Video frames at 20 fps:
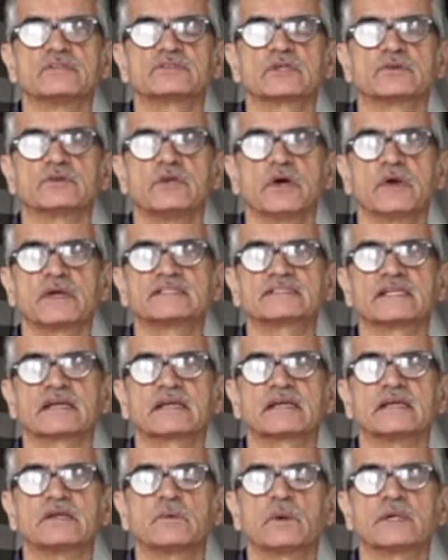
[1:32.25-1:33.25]
So you know
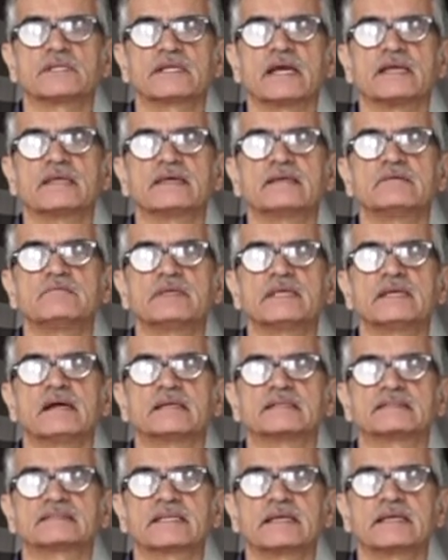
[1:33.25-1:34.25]
exactly what A and B
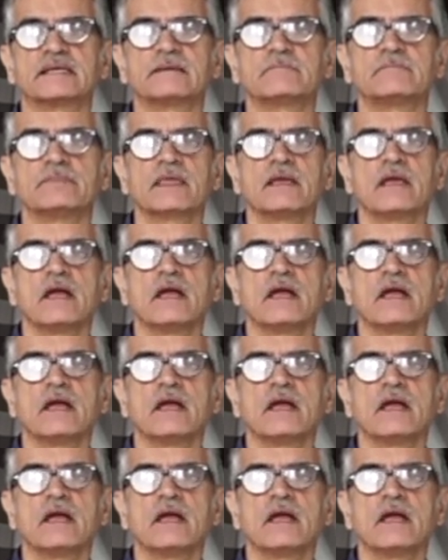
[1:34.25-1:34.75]
are saying.